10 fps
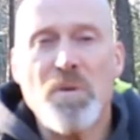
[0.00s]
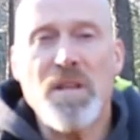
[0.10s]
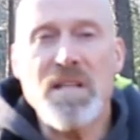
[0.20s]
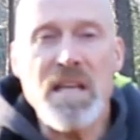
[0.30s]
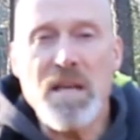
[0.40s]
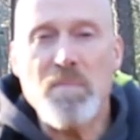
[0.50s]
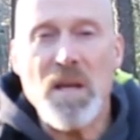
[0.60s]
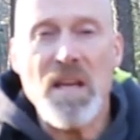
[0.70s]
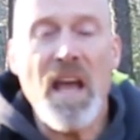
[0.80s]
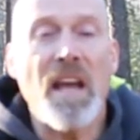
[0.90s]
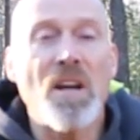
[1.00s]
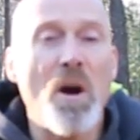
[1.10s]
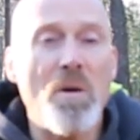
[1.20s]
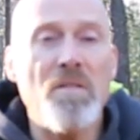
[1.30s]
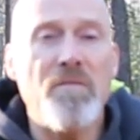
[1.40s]
with the DEP and
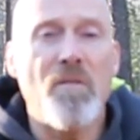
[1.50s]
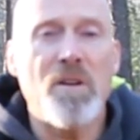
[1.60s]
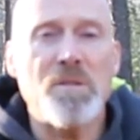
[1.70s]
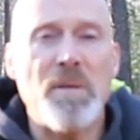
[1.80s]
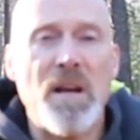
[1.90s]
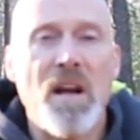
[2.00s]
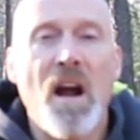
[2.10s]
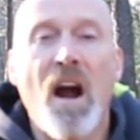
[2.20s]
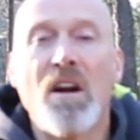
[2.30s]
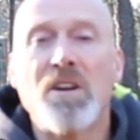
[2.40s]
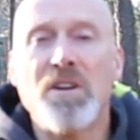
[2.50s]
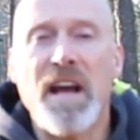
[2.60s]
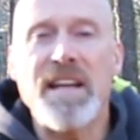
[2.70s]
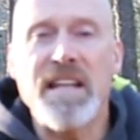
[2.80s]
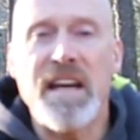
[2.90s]
code enforcement are a good
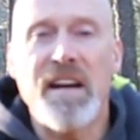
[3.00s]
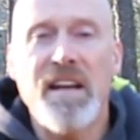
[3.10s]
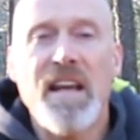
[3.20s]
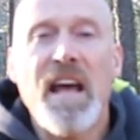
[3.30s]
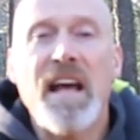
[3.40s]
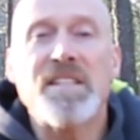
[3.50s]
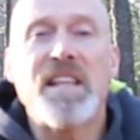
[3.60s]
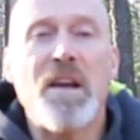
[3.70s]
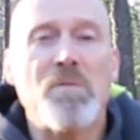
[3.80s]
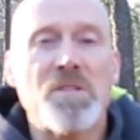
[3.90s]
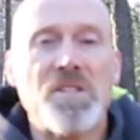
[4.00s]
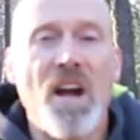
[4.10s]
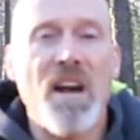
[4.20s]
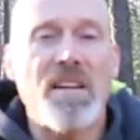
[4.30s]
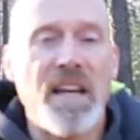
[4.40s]
idea, as they will
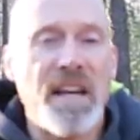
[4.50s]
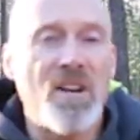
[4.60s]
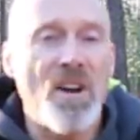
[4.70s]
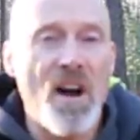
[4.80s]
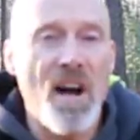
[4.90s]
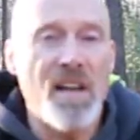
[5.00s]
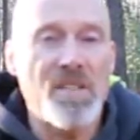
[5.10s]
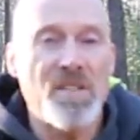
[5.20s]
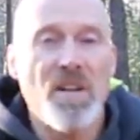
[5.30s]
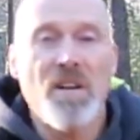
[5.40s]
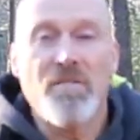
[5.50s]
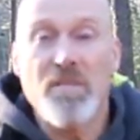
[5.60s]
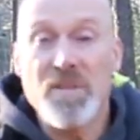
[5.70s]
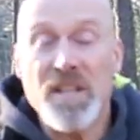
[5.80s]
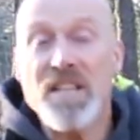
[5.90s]
start getting calls
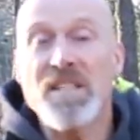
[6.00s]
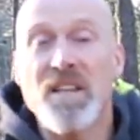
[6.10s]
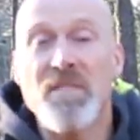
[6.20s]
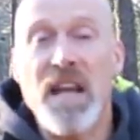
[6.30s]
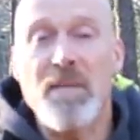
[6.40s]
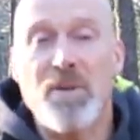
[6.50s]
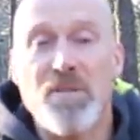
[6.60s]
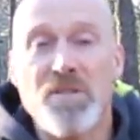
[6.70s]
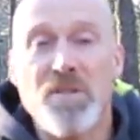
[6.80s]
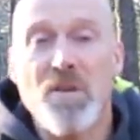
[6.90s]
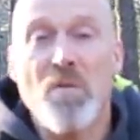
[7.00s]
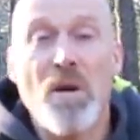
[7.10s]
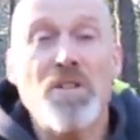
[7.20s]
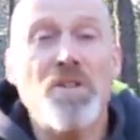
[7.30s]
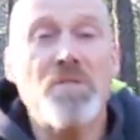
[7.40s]
from sensitive neighbors
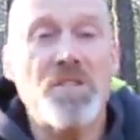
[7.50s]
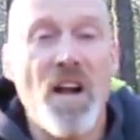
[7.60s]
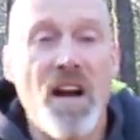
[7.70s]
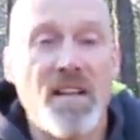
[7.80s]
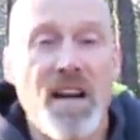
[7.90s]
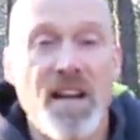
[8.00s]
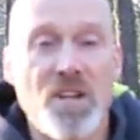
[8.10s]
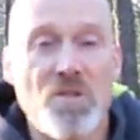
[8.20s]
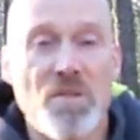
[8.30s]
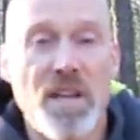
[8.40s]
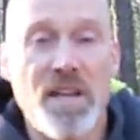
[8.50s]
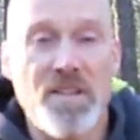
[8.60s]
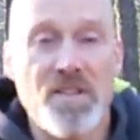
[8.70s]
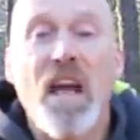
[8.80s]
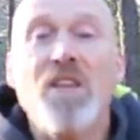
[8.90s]
once you start cutting
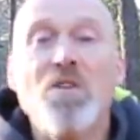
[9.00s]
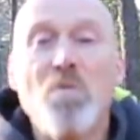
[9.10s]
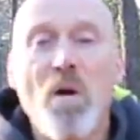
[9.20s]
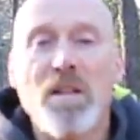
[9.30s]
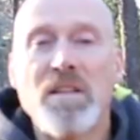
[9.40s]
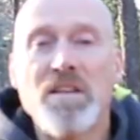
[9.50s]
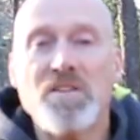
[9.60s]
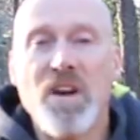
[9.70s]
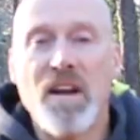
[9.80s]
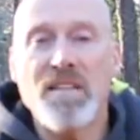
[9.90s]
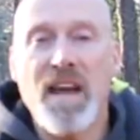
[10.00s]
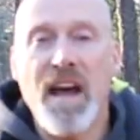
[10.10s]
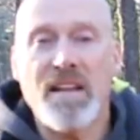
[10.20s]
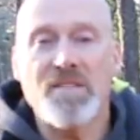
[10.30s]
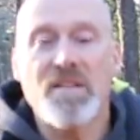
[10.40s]
trees. And you want these
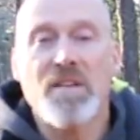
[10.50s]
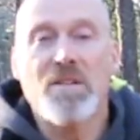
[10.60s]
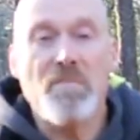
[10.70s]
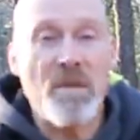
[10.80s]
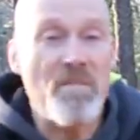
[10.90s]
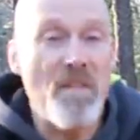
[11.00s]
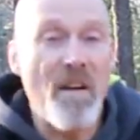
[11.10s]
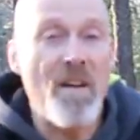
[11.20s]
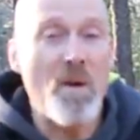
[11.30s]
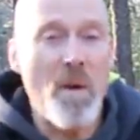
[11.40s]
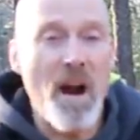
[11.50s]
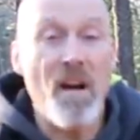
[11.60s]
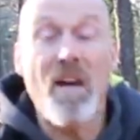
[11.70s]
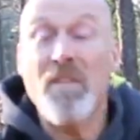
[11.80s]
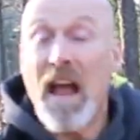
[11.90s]
contacts to be very aware
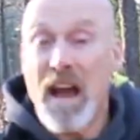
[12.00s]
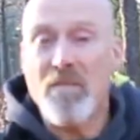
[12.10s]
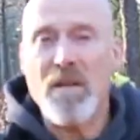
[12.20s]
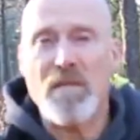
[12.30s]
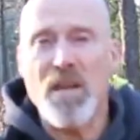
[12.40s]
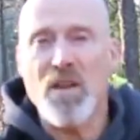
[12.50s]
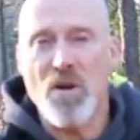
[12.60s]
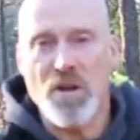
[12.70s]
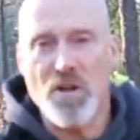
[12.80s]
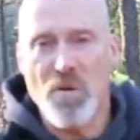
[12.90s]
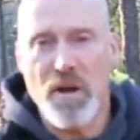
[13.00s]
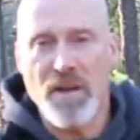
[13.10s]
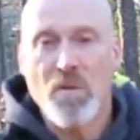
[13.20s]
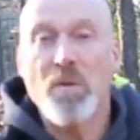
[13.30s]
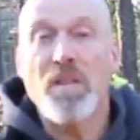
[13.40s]
of everything you're doing
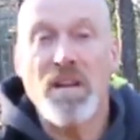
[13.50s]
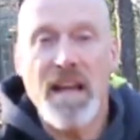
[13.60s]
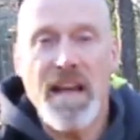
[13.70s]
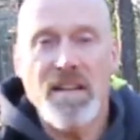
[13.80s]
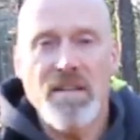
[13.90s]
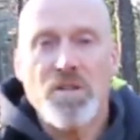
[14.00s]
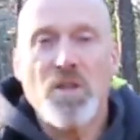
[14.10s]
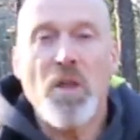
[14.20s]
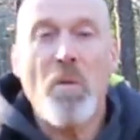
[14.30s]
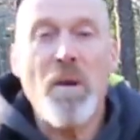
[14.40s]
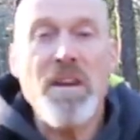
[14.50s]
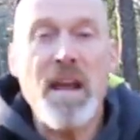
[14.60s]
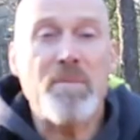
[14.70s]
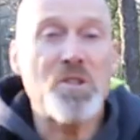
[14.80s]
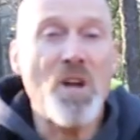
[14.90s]
with the land, so that when
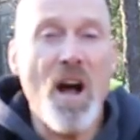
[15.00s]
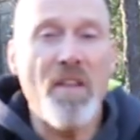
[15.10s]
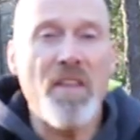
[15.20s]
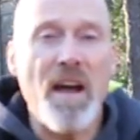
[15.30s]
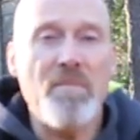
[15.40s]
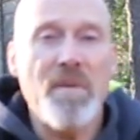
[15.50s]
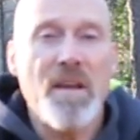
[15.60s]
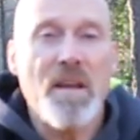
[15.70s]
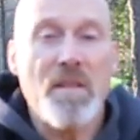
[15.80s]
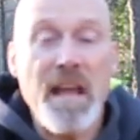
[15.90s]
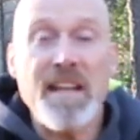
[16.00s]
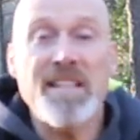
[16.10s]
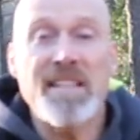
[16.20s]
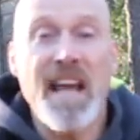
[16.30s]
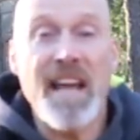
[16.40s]
neighbors call them, they can
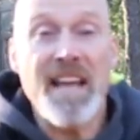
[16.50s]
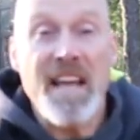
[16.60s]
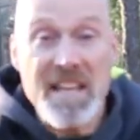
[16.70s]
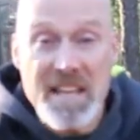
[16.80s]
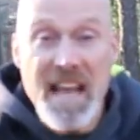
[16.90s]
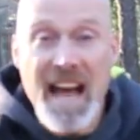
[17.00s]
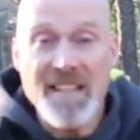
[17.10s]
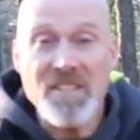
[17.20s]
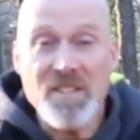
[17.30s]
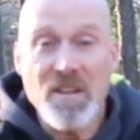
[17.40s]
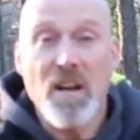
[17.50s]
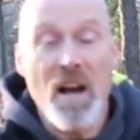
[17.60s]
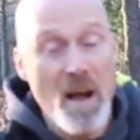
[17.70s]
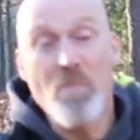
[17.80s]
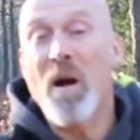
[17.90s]
say, yes,
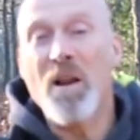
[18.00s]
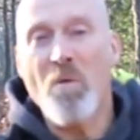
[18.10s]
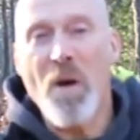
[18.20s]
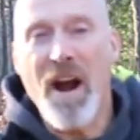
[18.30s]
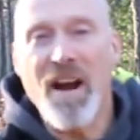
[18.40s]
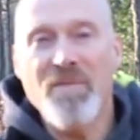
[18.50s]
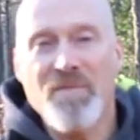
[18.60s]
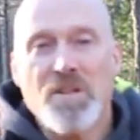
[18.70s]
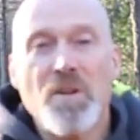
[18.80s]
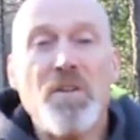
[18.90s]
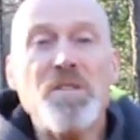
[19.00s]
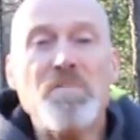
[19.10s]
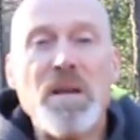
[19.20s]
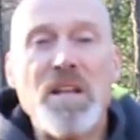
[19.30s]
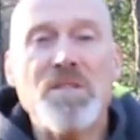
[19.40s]
I'm well aware. So this
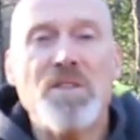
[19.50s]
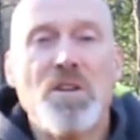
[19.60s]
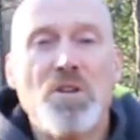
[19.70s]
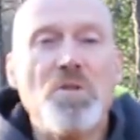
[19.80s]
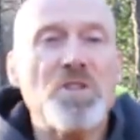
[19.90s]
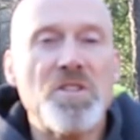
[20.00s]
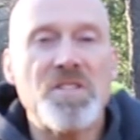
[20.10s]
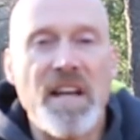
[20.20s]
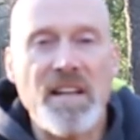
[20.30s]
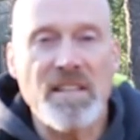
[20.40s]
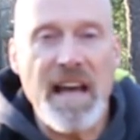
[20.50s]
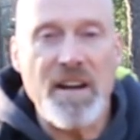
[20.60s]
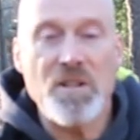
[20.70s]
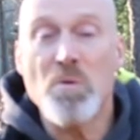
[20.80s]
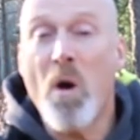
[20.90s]
means you should send a letter
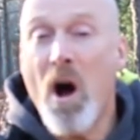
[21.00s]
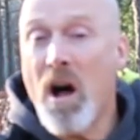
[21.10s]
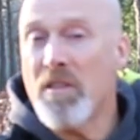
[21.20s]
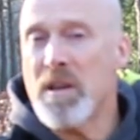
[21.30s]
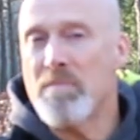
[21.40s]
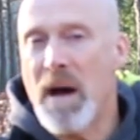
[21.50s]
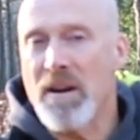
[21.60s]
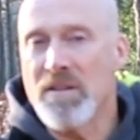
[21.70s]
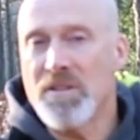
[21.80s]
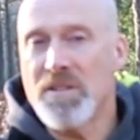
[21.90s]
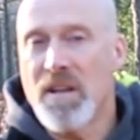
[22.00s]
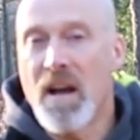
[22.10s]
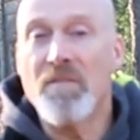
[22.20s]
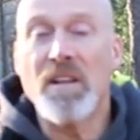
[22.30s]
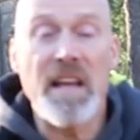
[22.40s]
to all the abutters
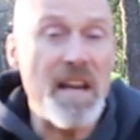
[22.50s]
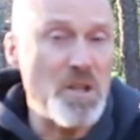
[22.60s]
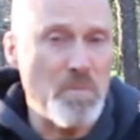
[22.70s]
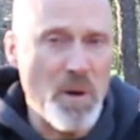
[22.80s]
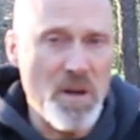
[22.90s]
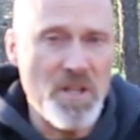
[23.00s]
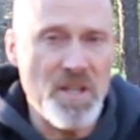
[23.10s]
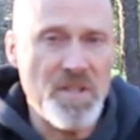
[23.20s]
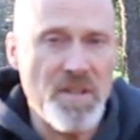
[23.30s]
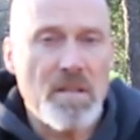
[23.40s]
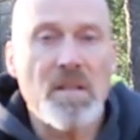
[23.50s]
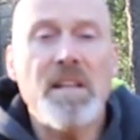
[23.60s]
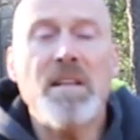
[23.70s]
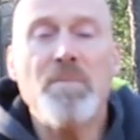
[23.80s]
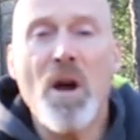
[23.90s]
of the land you purchased to
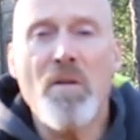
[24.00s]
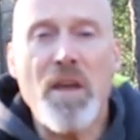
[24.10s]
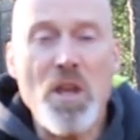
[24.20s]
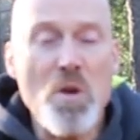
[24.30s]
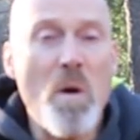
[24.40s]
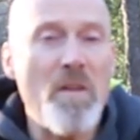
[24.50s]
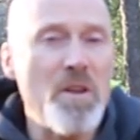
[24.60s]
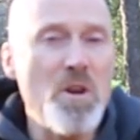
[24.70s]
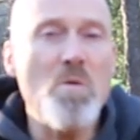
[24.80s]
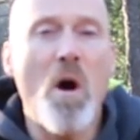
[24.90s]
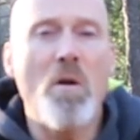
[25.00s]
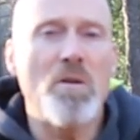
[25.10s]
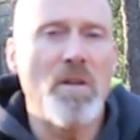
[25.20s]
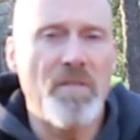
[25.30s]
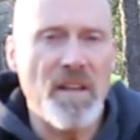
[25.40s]
let them know that you are the new
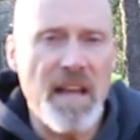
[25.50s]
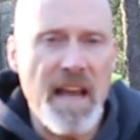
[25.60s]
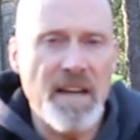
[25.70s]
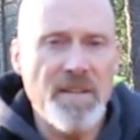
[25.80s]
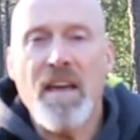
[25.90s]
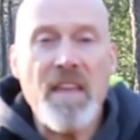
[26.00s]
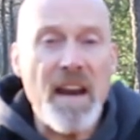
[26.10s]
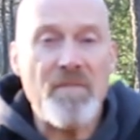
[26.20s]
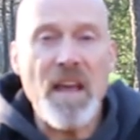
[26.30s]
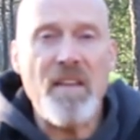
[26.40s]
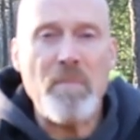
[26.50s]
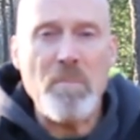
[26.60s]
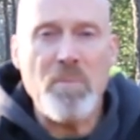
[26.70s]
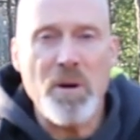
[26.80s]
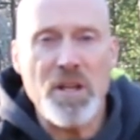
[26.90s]
owner of the land, and that if they have been
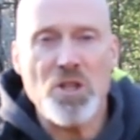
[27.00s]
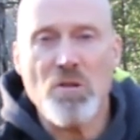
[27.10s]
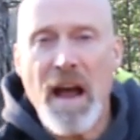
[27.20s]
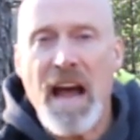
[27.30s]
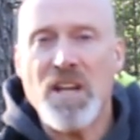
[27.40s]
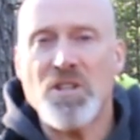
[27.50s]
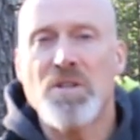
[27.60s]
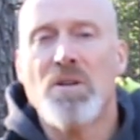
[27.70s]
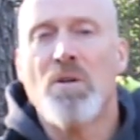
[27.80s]
putting trash,